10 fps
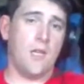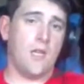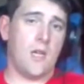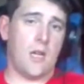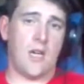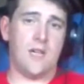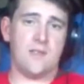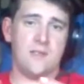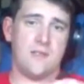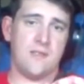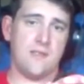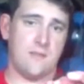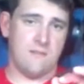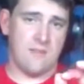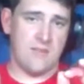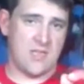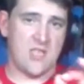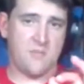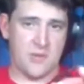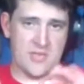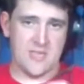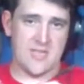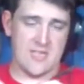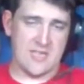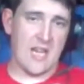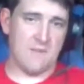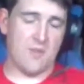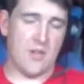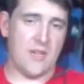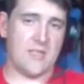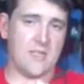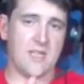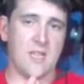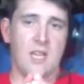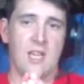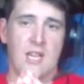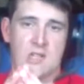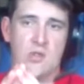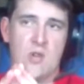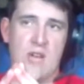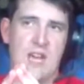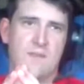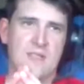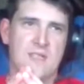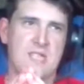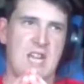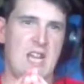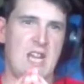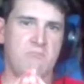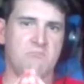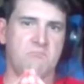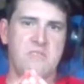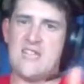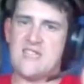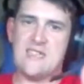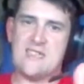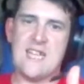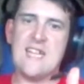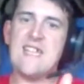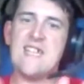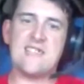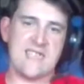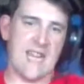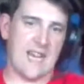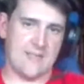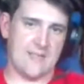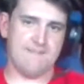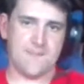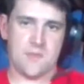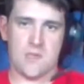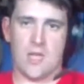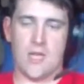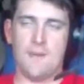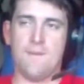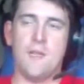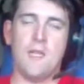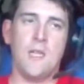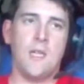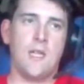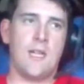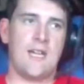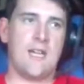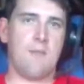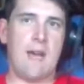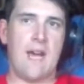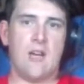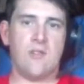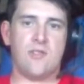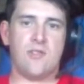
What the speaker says: all right, let's just put this in a time phrase, and you have, let's say, 10 gigs of data, all right, and about